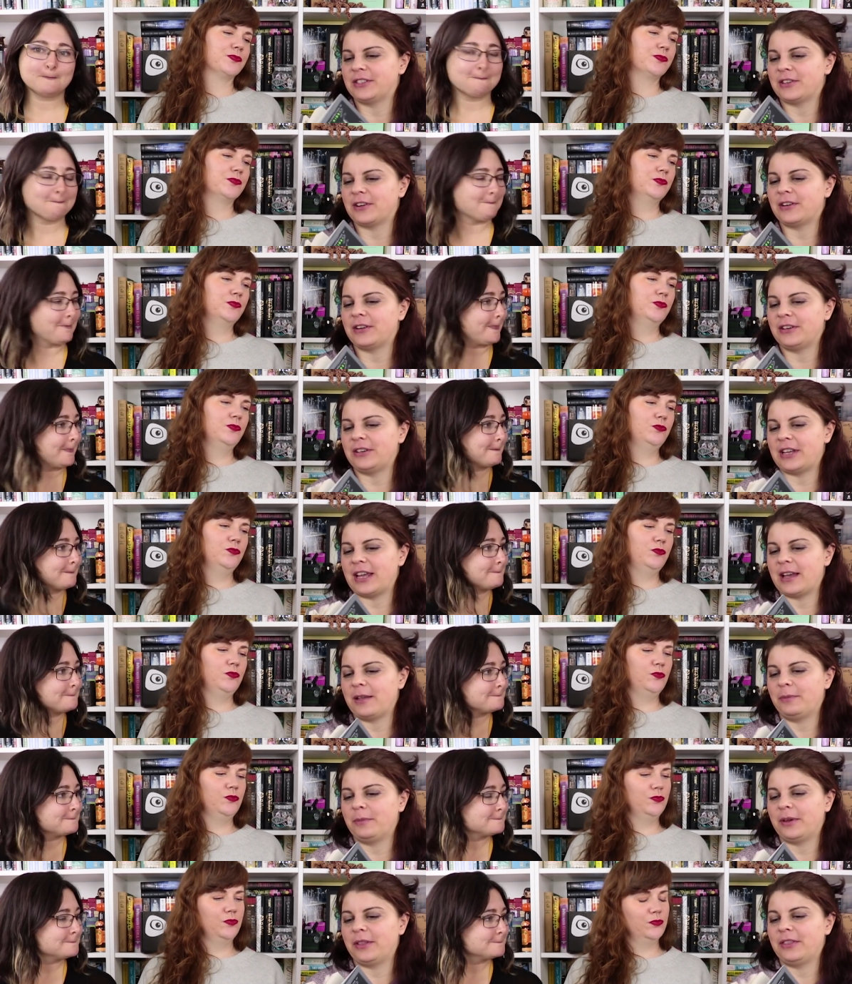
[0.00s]
Speaker 1: started
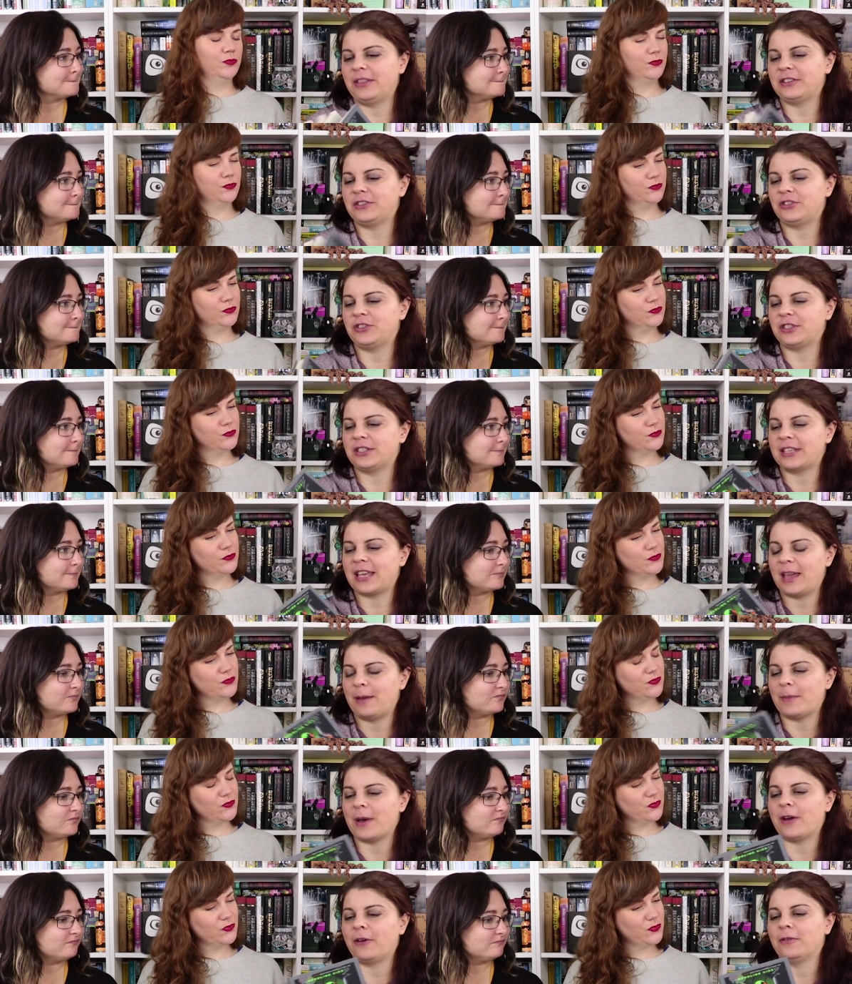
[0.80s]
yet, but this just
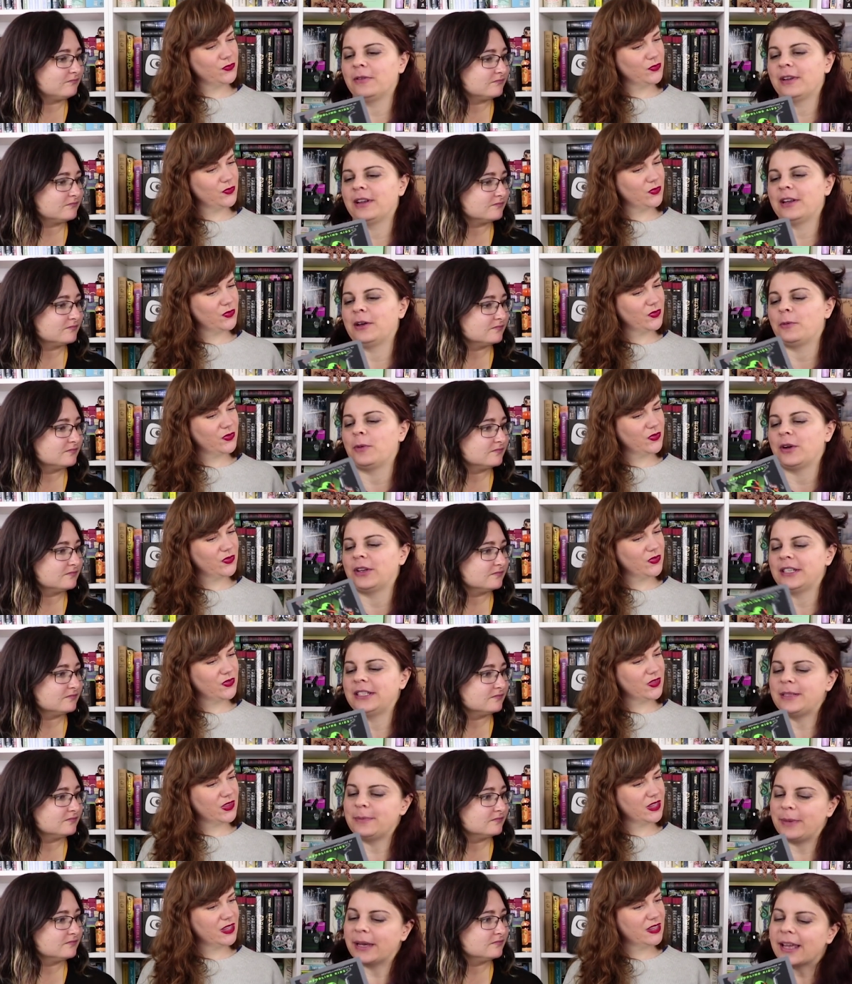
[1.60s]
came out and I
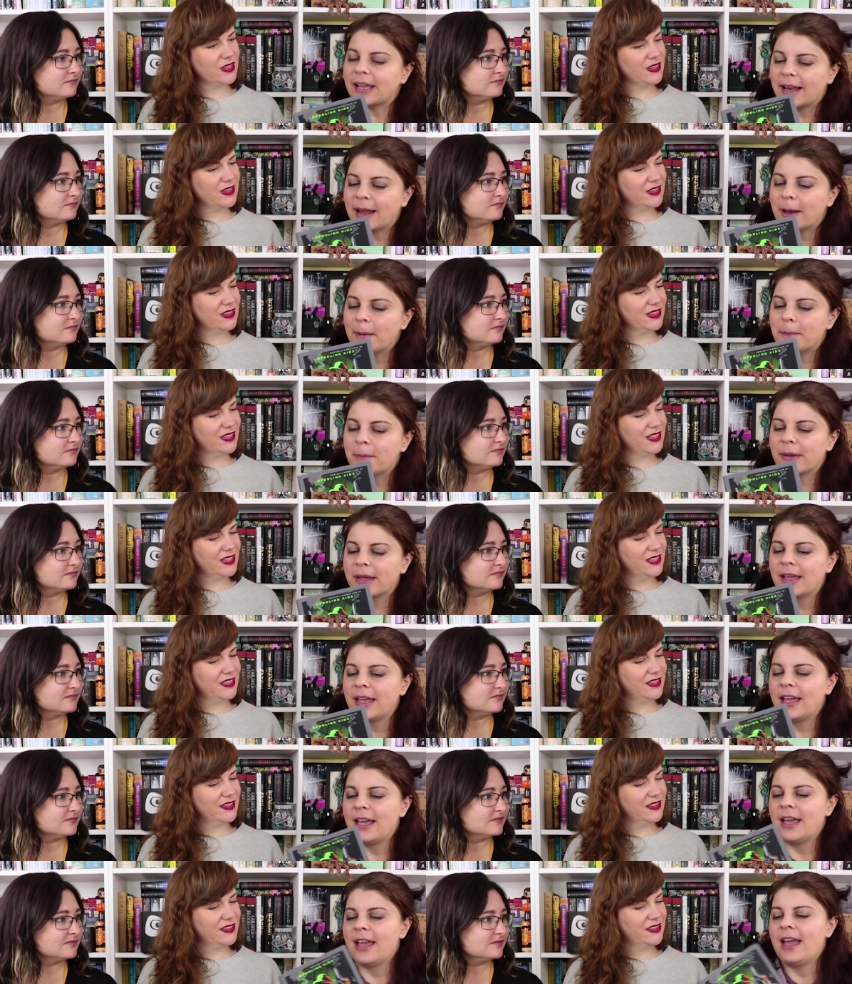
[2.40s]
wanted to pick it up.
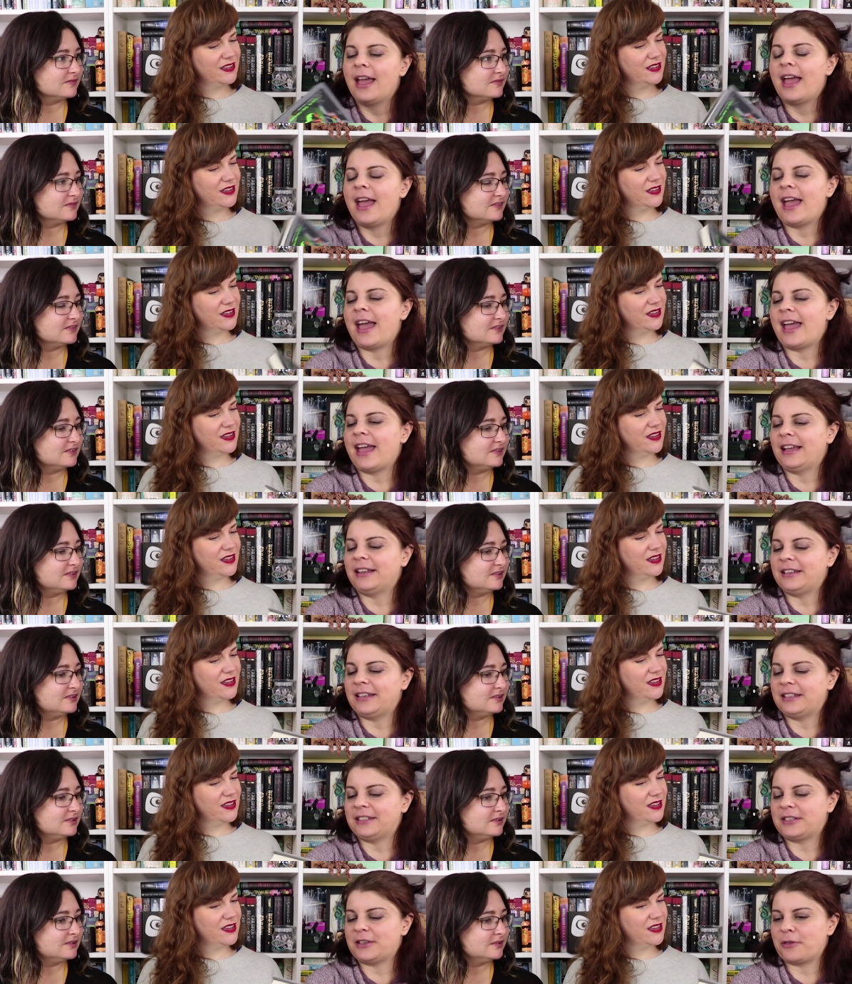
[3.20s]

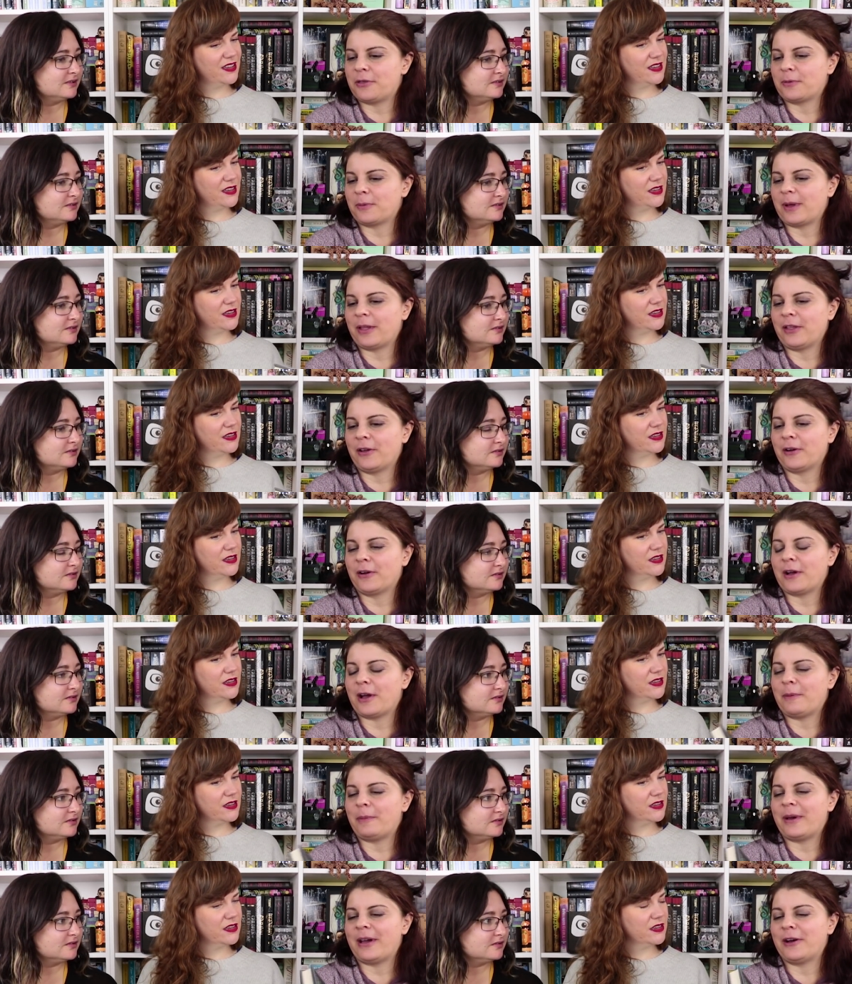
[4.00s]
And it's a
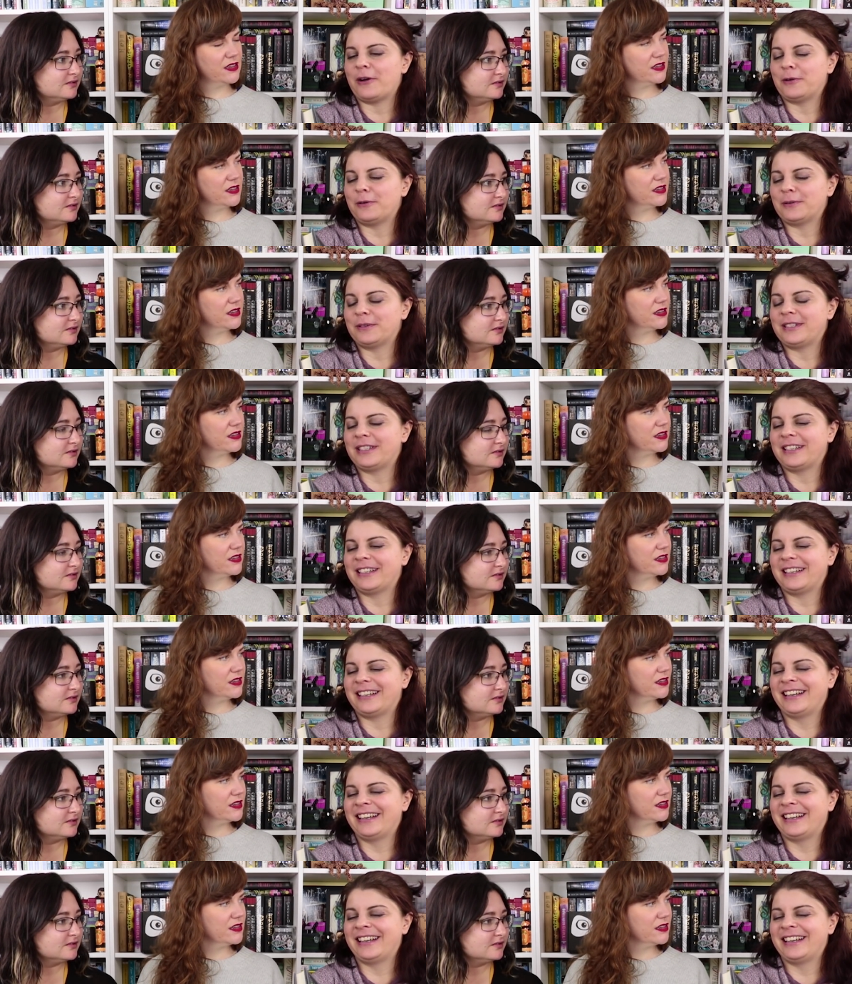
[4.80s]
thriller about,